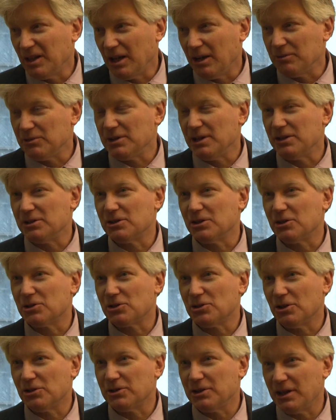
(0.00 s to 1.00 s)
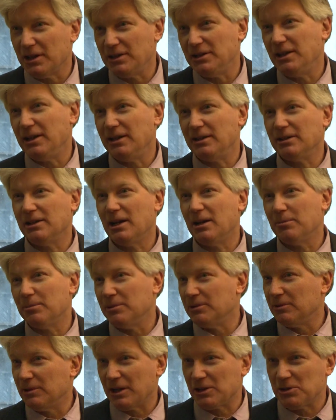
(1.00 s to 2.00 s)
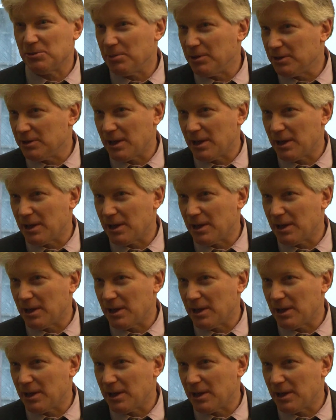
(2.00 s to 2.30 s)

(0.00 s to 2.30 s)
I would say it's a Gestalt technique, now actually been